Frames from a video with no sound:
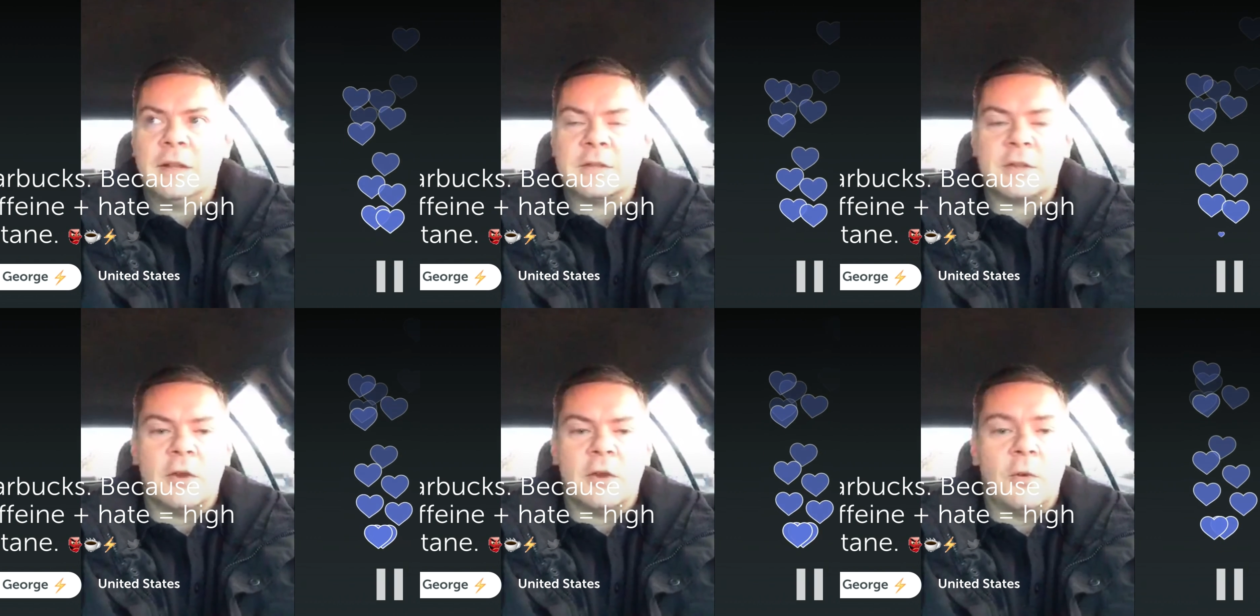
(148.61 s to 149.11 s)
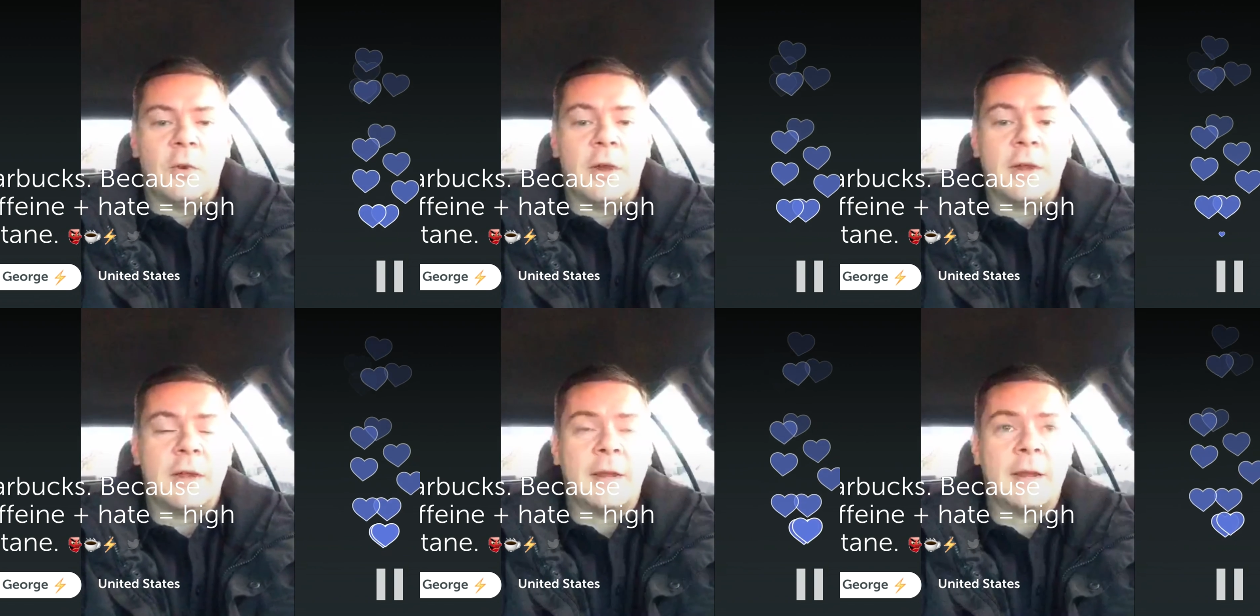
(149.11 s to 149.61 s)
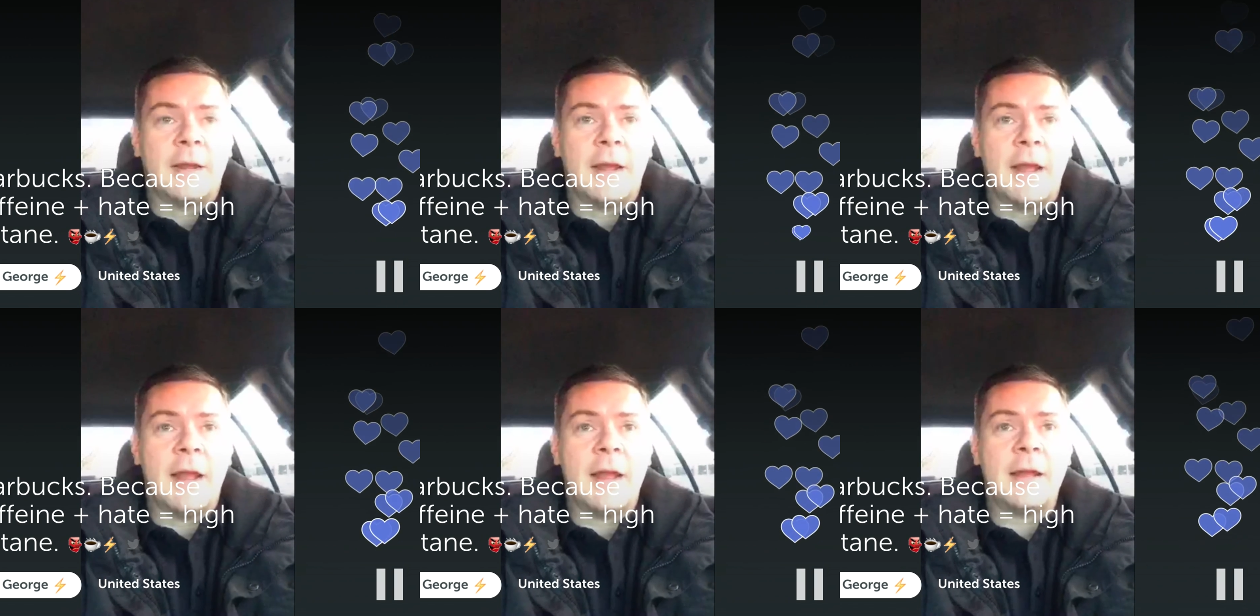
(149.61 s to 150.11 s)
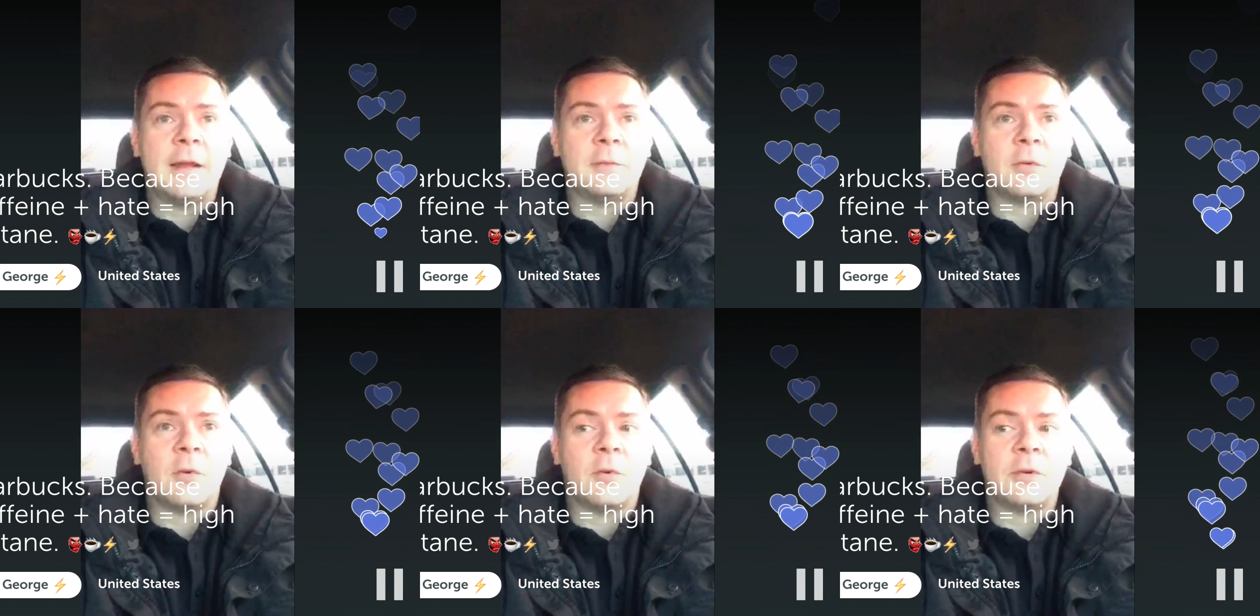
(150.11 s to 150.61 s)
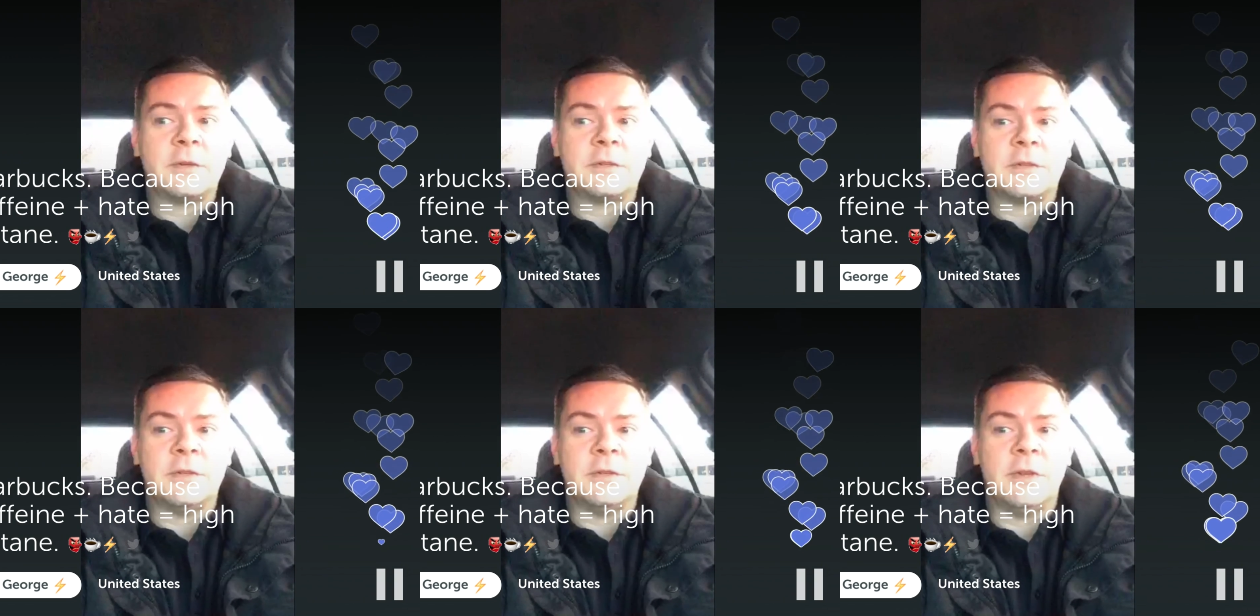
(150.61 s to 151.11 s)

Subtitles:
So I am going to,